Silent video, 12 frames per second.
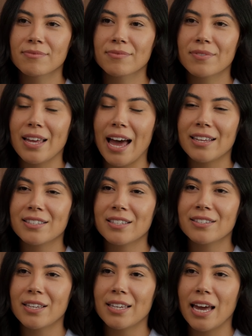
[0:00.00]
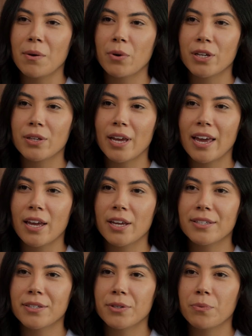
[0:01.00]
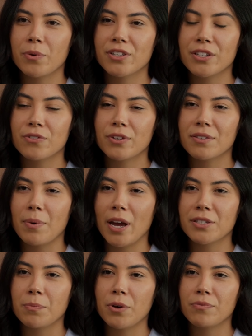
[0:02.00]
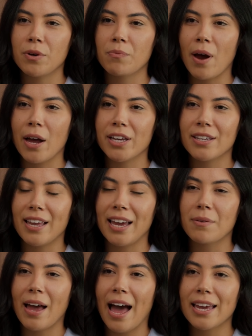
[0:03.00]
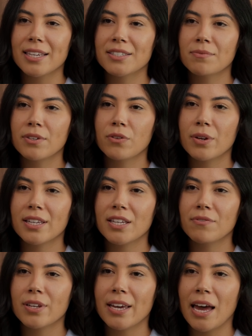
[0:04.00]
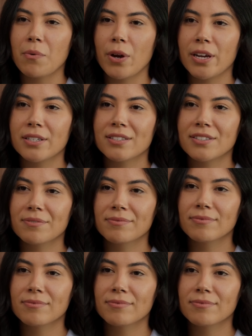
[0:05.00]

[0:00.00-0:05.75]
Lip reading: Next is the network layer, which is responsible for routing data packets between different networks.